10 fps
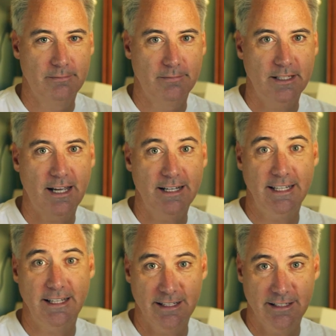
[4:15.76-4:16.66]
the
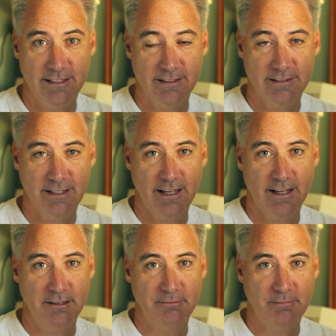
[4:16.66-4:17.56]
idea is
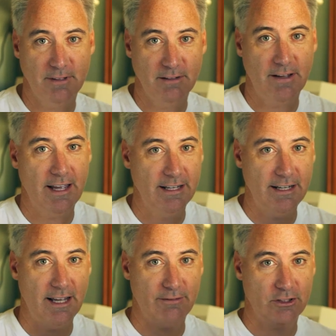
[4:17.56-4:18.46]
that if I
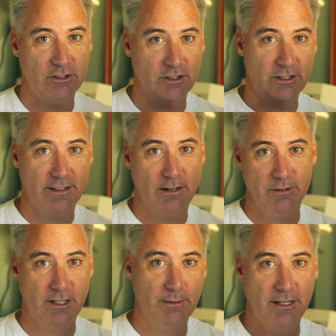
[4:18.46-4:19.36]
did have a shirt that
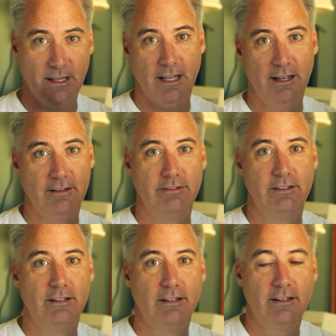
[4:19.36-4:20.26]
was coming alive,
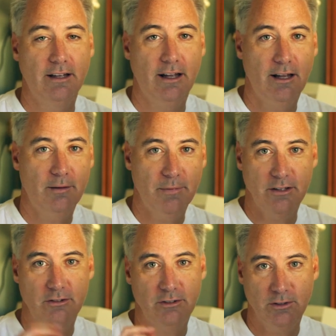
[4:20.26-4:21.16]
um,
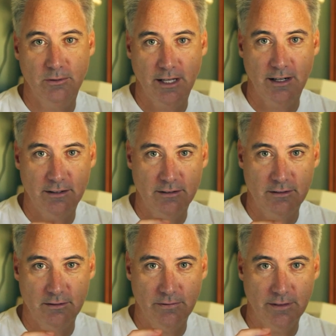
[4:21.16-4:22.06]
I'd shoot at a,
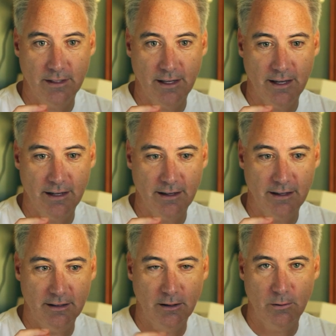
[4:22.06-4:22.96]
a
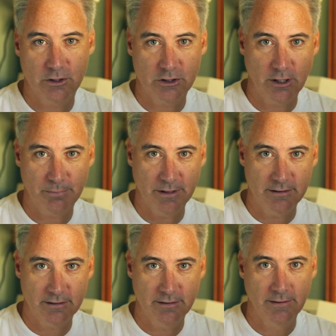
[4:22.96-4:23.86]
uh, lower
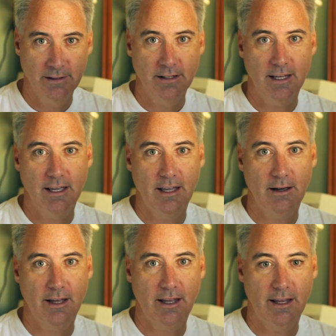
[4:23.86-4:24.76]
sharpness
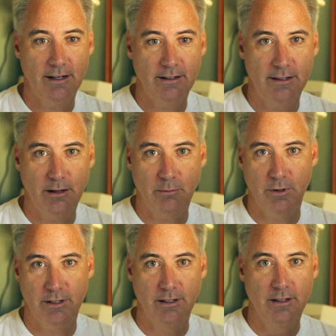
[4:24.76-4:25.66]
and that
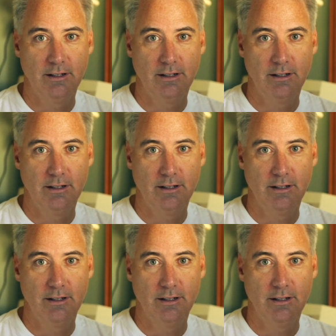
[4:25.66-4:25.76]
would,